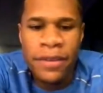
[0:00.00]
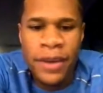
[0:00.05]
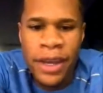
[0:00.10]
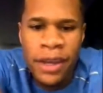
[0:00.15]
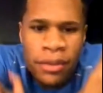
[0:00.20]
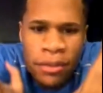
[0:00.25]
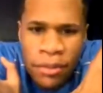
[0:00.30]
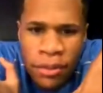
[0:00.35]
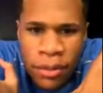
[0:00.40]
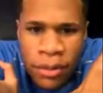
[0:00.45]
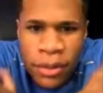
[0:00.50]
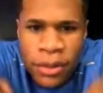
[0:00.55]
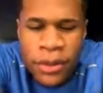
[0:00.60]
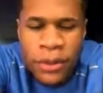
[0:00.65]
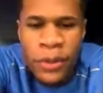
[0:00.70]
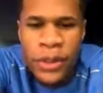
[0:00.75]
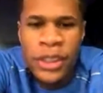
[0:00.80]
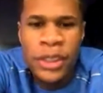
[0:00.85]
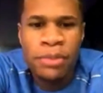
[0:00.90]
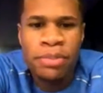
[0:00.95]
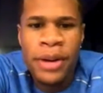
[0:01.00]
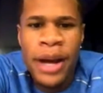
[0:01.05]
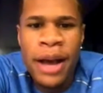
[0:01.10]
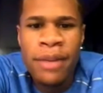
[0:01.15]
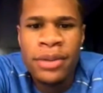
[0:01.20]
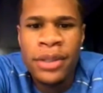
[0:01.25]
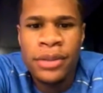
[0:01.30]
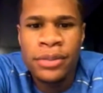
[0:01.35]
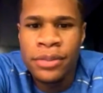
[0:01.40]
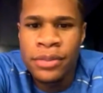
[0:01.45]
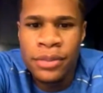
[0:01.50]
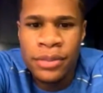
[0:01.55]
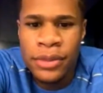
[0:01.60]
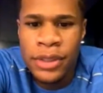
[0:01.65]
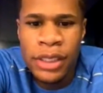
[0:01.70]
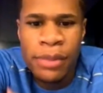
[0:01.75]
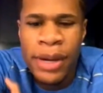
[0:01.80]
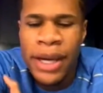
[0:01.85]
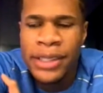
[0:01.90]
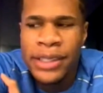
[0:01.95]
of it. What's the problem?
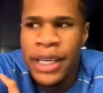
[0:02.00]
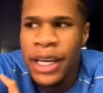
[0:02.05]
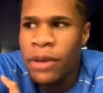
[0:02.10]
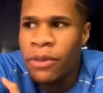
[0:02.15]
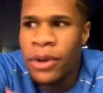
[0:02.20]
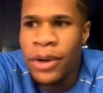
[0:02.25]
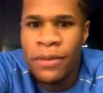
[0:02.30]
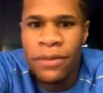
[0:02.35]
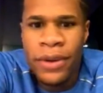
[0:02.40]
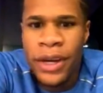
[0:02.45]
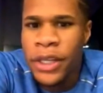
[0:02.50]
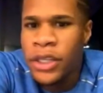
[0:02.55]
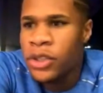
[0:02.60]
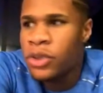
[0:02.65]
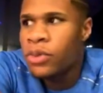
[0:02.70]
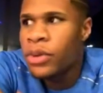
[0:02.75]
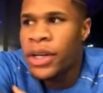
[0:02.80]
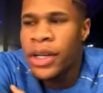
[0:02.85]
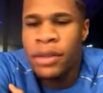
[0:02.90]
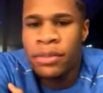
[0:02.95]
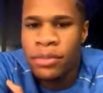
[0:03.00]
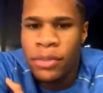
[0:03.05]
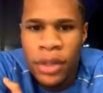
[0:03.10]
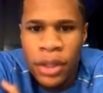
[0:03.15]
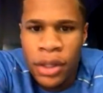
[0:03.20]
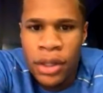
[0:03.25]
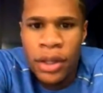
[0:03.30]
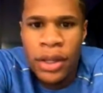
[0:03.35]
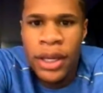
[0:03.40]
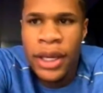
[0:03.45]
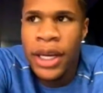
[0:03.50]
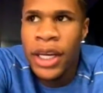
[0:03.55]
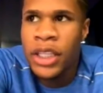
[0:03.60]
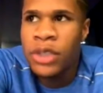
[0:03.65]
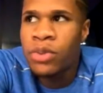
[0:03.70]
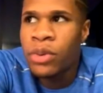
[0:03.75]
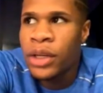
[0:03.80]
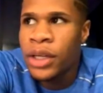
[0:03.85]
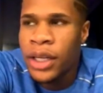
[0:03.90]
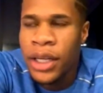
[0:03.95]
Somebody say they want to fight you. What it, it
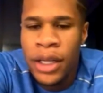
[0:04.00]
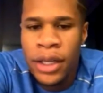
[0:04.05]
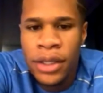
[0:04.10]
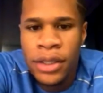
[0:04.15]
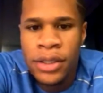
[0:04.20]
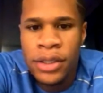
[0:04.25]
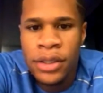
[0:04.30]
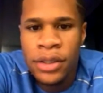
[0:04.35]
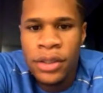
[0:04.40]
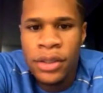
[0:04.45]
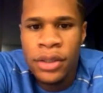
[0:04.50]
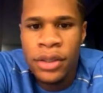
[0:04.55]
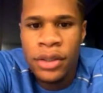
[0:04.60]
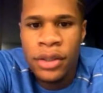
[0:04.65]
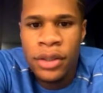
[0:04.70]
is, what it is.